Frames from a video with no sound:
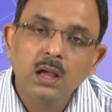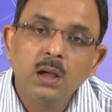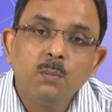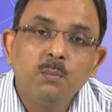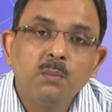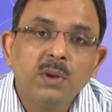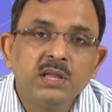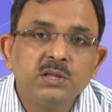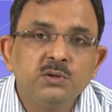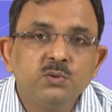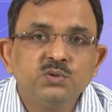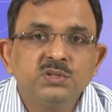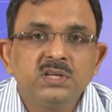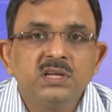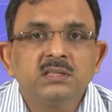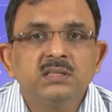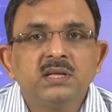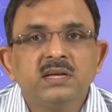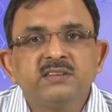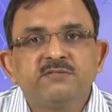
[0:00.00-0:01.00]
by using
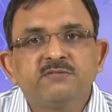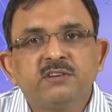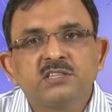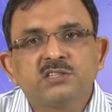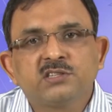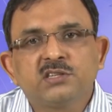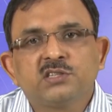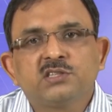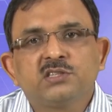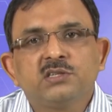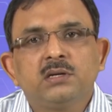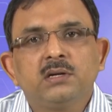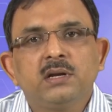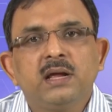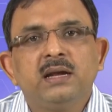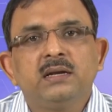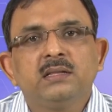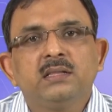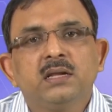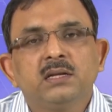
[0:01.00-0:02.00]
the infrastructure
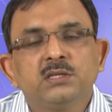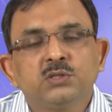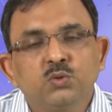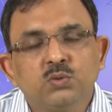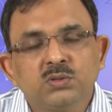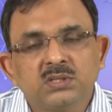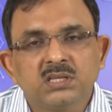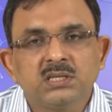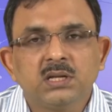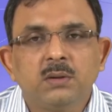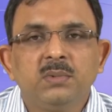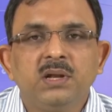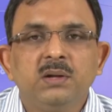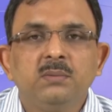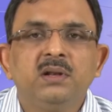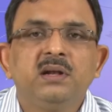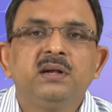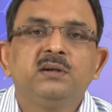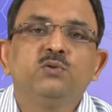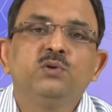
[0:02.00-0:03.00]
and the resources
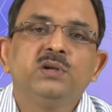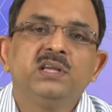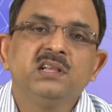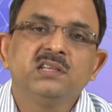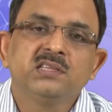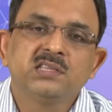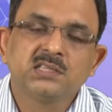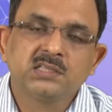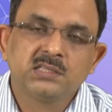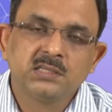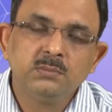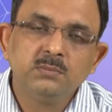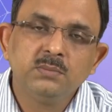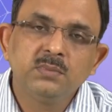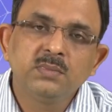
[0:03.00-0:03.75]
available at ODL system.